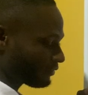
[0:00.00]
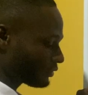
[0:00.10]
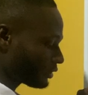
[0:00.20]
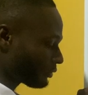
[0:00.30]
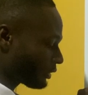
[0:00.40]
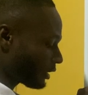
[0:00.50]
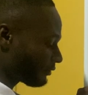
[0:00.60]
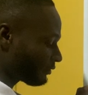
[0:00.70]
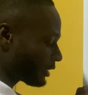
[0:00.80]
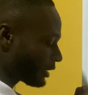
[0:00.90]
So we have
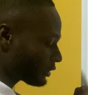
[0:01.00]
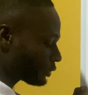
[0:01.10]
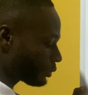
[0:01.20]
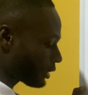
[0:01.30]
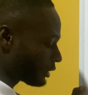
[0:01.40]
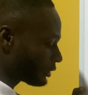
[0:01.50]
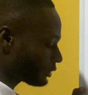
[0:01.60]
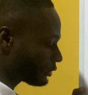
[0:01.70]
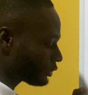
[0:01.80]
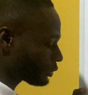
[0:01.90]
x1
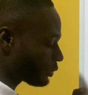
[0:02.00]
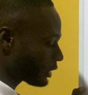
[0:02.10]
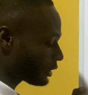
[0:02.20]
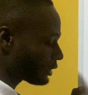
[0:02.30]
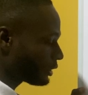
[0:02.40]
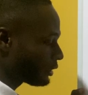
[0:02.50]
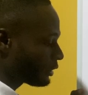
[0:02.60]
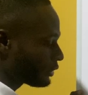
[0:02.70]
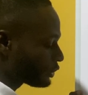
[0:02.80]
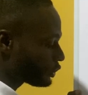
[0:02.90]
squared
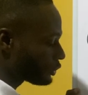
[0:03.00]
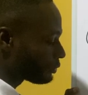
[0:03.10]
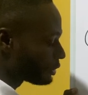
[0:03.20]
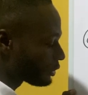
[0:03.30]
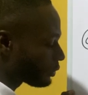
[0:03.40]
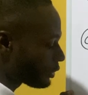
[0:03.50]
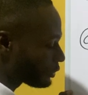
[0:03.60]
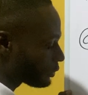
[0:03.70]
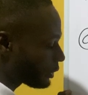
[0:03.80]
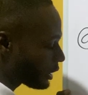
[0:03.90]
should be equal
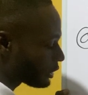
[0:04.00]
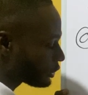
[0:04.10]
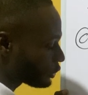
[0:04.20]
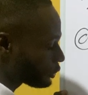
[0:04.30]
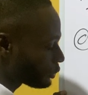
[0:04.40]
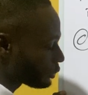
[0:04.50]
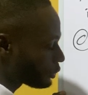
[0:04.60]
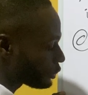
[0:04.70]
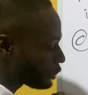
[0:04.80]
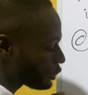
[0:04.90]
to s2
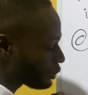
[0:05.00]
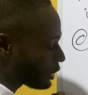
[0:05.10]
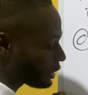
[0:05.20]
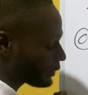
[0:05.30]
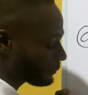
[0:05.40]
squared.